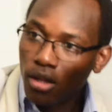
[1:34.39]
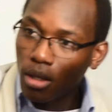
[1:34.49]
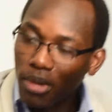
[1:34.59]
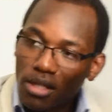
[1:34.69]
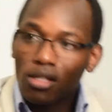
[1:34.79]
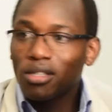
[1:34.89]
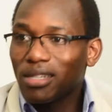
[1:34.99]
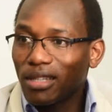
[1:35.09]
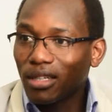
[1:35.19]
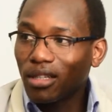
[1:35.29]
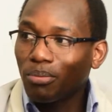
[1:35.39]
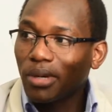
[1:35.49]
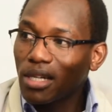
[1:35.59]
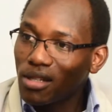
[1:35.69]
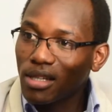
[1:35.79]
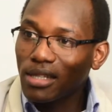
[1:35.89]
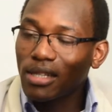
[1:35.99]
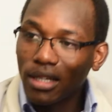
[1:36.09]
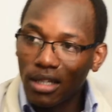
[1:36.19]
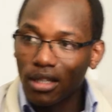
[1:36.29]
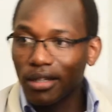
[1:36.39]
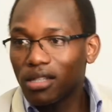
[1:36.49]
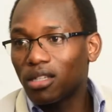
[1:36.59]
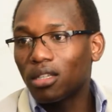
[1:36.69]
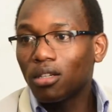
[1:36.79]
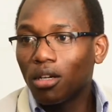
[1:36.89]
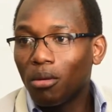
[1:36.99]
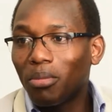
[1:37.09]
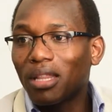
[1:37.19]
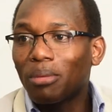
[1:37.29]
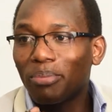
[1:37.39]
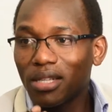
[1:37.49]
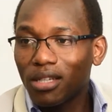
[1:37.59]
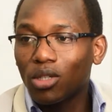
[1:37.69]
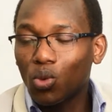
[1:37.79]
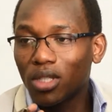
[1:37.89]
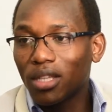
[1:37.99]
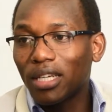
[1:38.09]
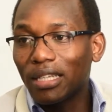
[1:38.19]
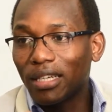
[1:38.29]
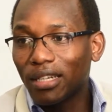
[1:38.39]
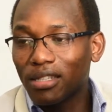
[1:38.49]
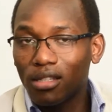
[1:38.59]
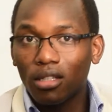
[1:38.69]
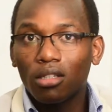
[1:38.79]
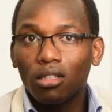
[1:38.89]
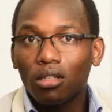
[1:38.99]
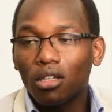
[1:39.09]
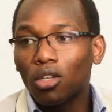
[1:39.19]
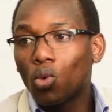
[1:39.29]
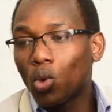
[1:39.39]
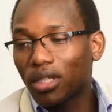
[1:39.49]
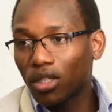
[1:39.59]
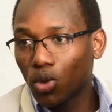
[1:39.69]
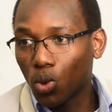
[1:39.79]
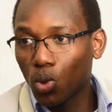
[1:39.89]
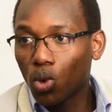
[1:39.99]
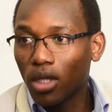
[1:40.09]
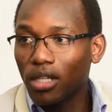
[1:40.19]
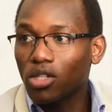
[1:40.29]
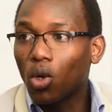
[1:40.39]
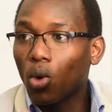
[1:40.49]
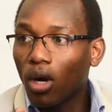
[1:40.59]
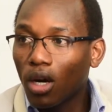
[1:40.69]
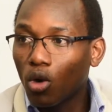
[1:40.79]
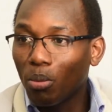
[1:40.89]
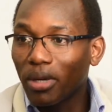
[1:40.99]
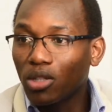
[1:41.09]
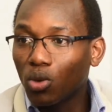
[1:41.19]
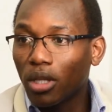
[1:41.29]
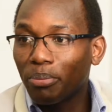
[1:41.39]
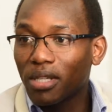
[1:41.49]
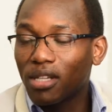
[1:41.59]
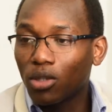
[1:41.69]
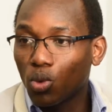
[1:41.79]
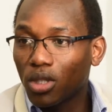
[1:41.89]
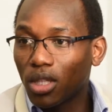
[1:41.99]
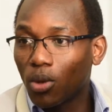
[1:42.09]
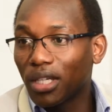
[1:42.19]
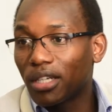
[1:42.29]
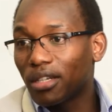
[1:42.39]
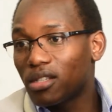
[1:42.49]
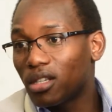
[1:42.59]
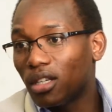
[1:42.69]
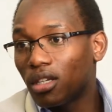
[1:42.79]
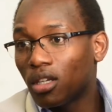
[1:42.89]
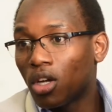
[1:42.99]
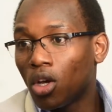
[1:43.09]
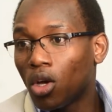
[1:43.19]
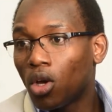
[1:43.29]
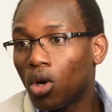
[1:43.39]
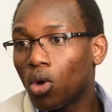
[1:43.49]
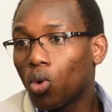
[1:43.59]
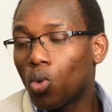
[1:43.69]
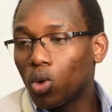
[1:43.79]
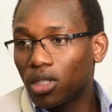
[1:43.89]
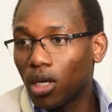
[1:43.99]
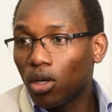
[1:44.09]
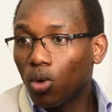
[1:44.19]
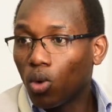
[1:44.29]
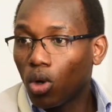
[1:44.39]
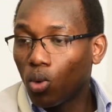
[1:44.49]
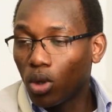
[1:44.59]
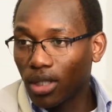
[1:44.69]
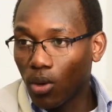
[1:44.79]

The message here is that the prices are still increasing, but the pace at which they're increasing in quarter 2 is lower compared to the pace at which they were increasing in quarter